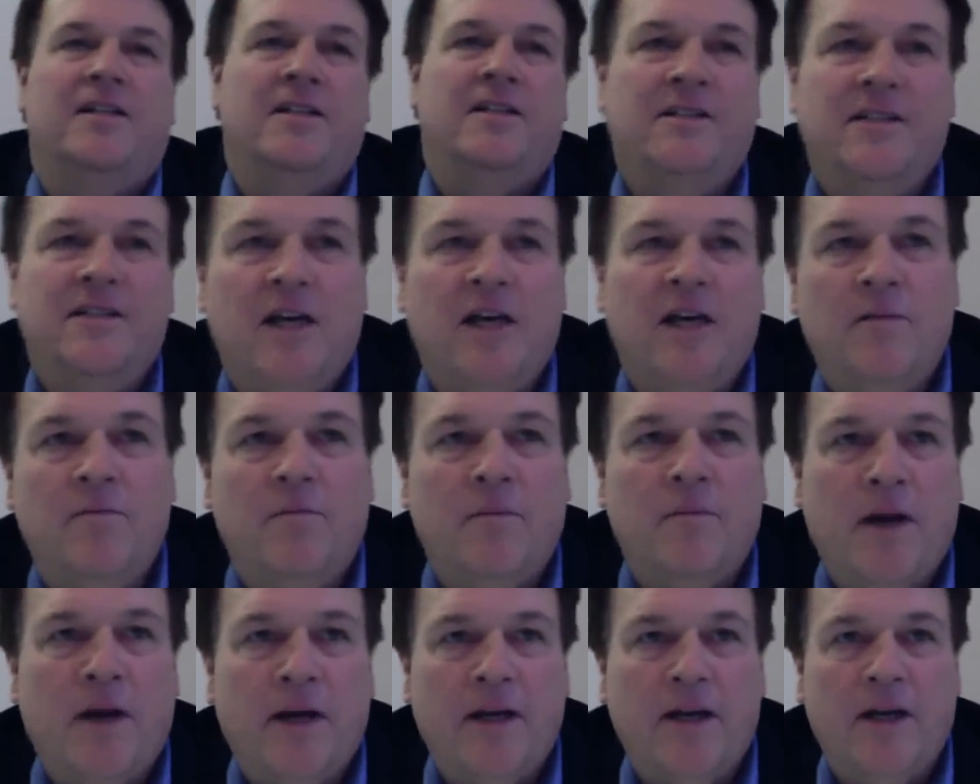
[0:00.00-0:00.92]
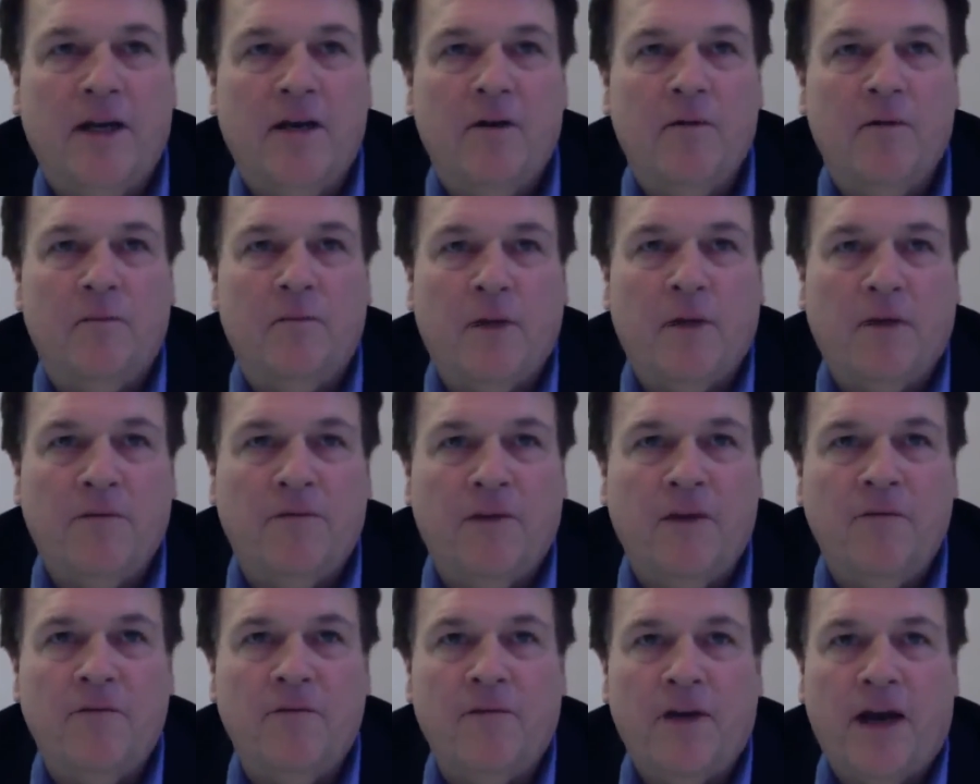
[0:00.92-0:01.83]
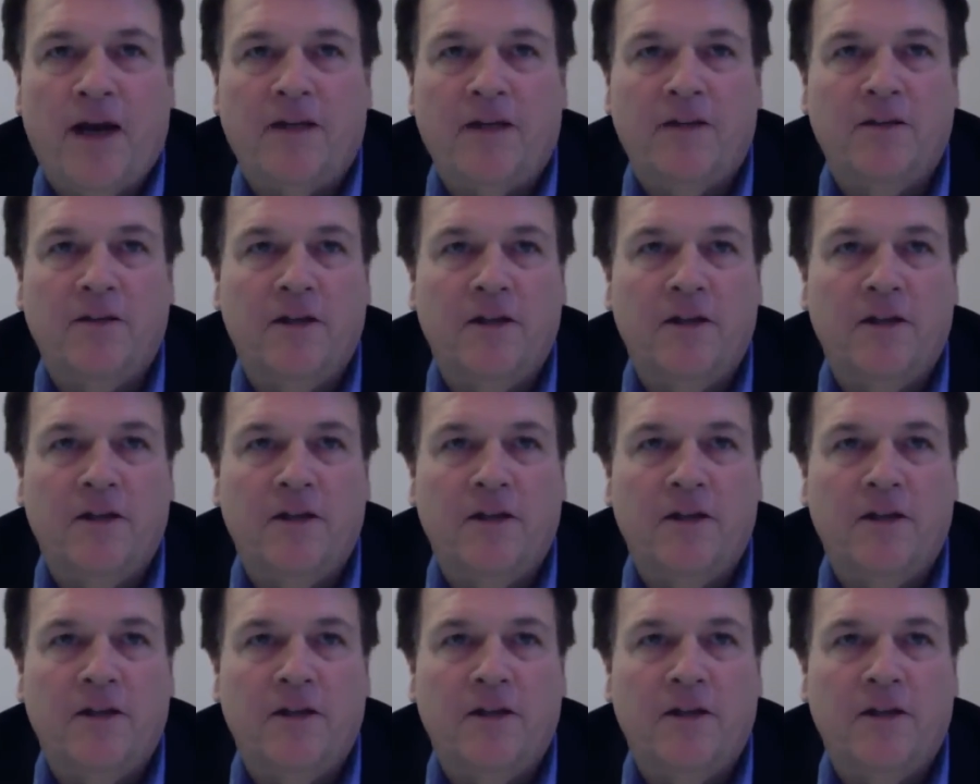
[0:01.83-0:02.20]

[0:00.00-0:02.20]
Yeah, my fun fact